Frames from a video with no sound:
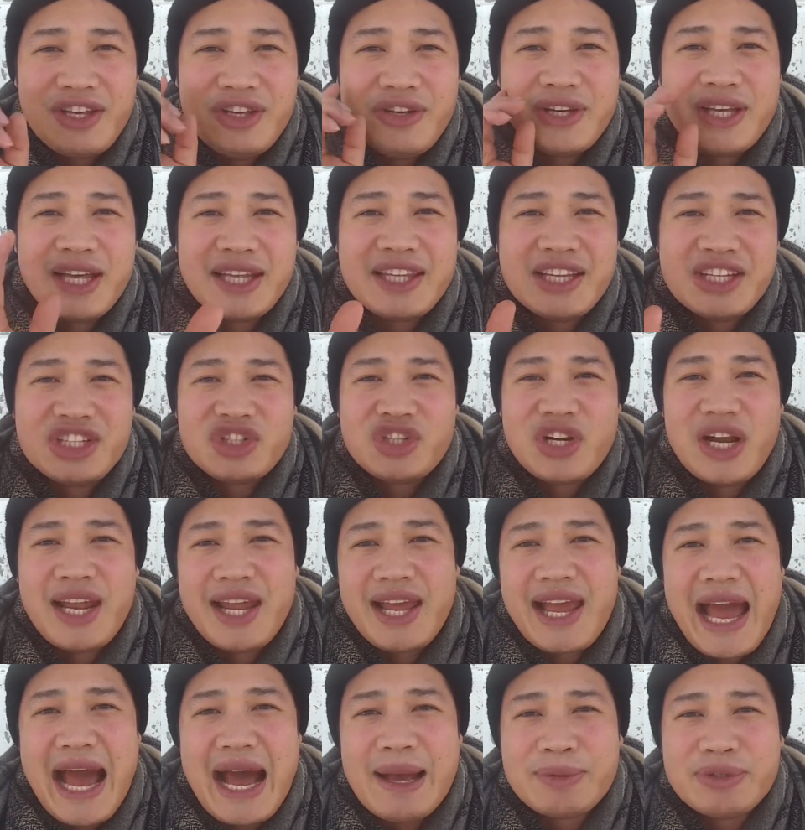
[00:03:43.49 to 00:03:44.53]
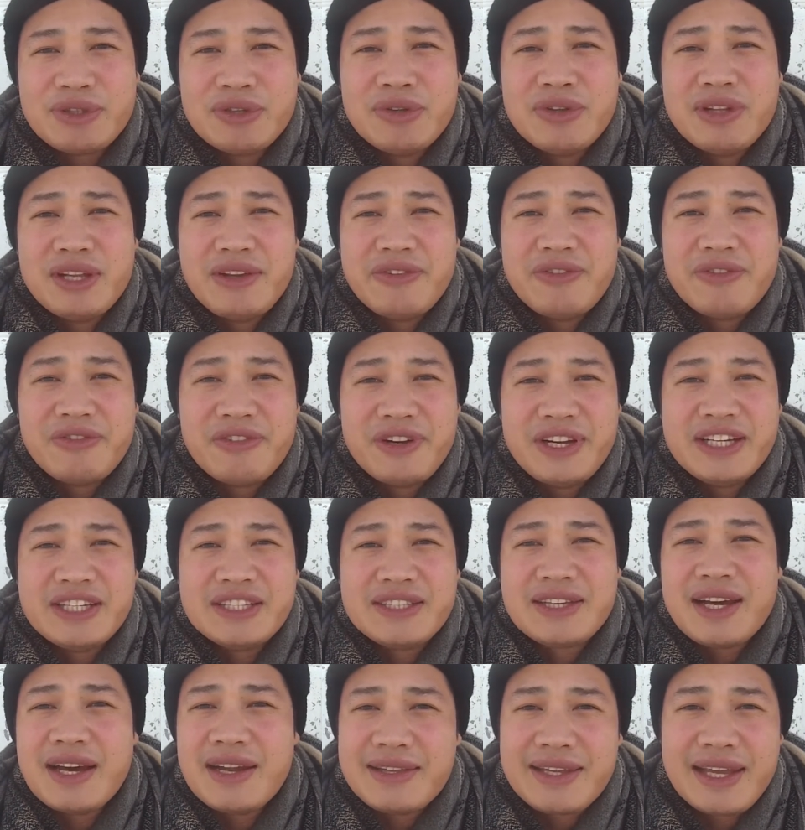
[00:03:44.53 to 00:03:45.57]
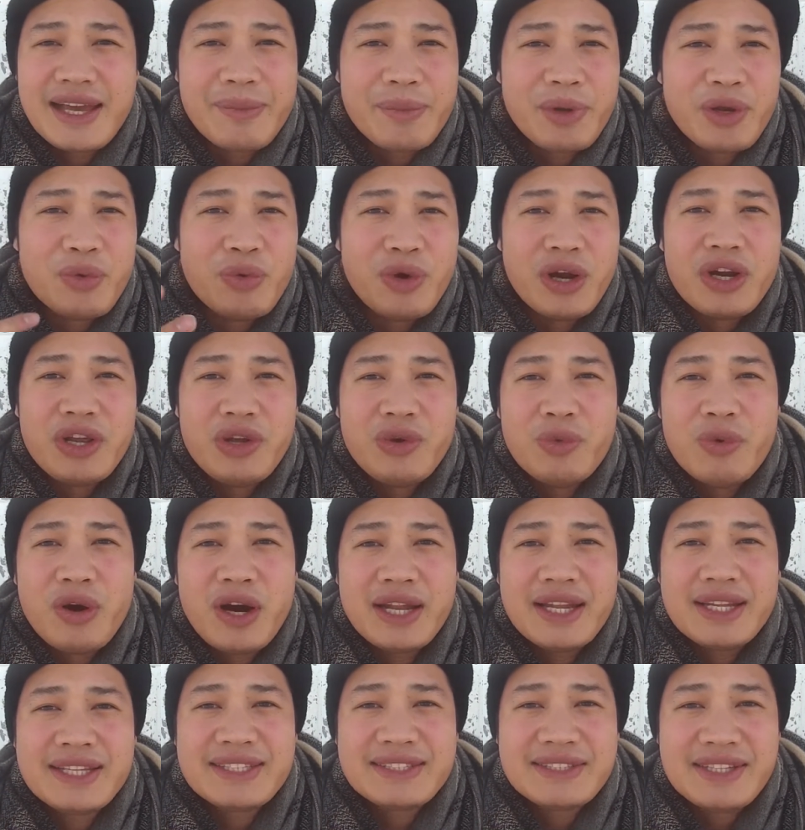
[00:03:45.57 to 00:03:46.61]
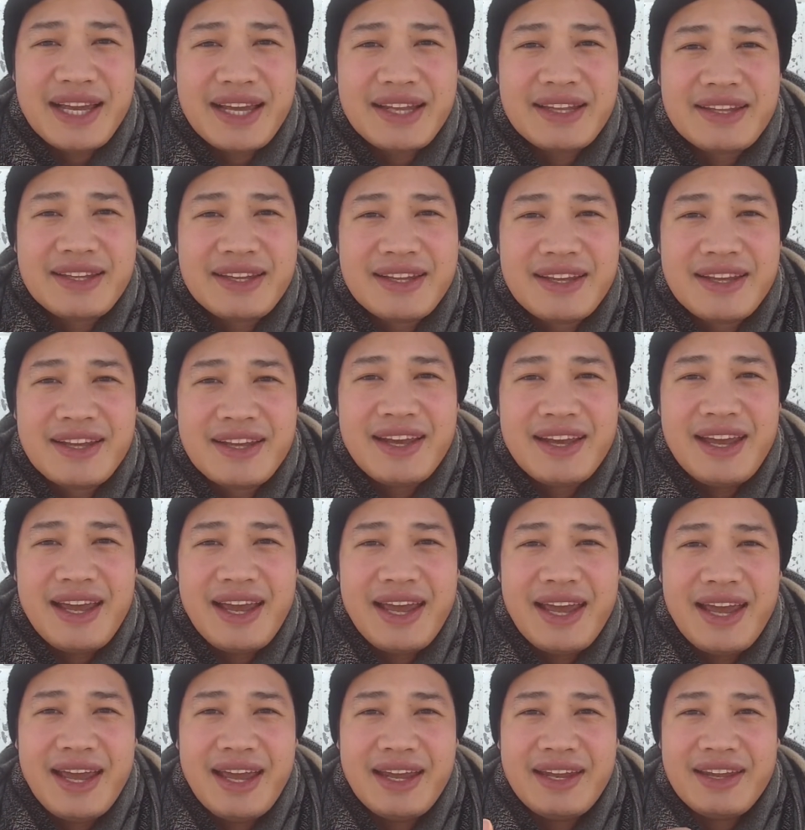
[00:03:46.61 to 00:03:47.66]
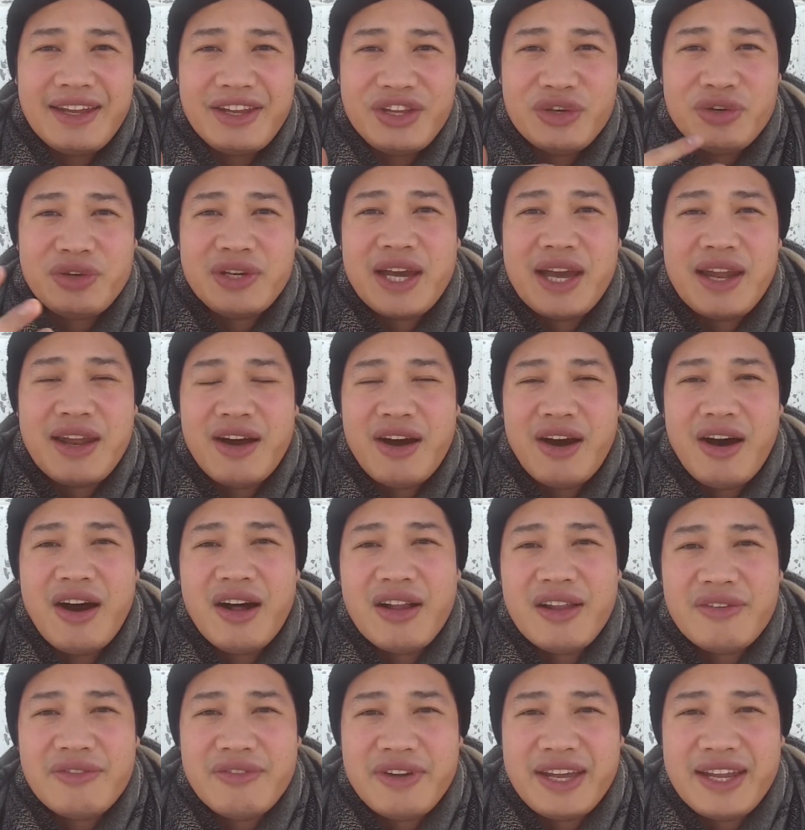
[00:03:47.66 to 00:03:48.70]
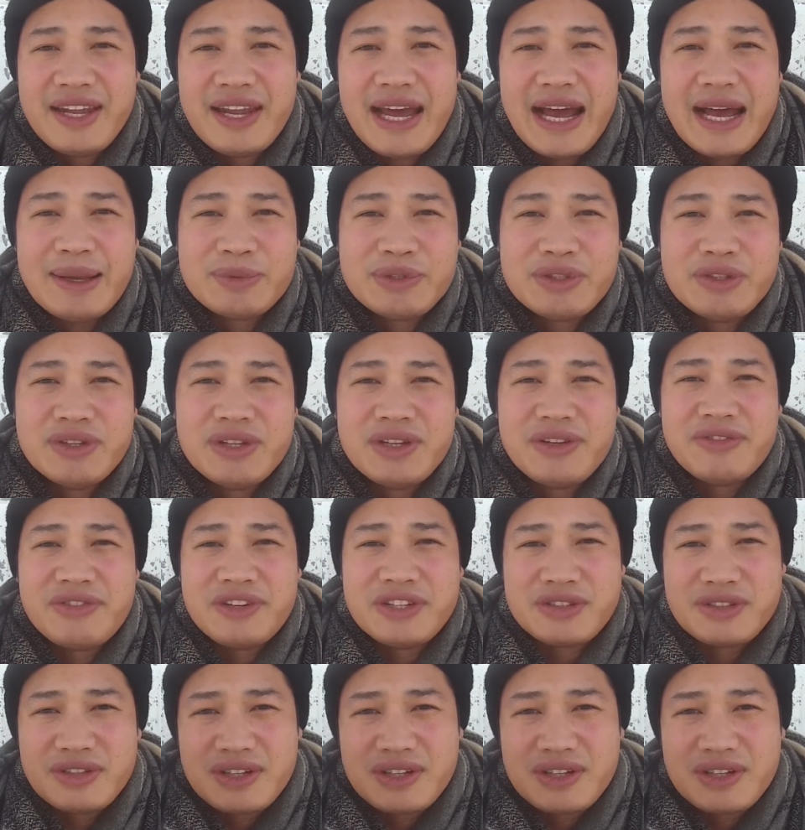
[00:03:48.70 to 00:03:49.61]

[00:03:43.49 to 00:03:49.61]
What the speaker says: You get this training absolutely free. Just gotta tell me where you want it sent, and you get all of it absolutely free.